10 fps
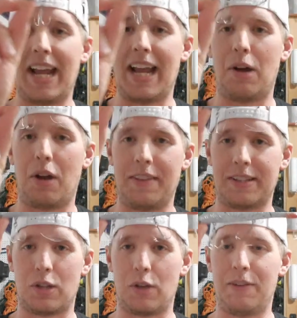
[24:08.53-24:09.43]
out on the
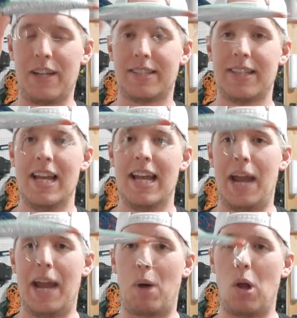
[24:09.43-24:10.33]
surface
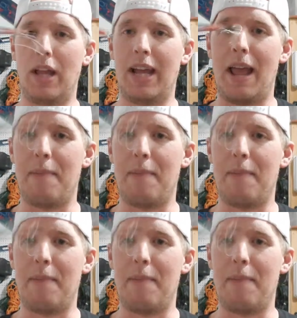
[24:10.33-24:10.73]
and pull it.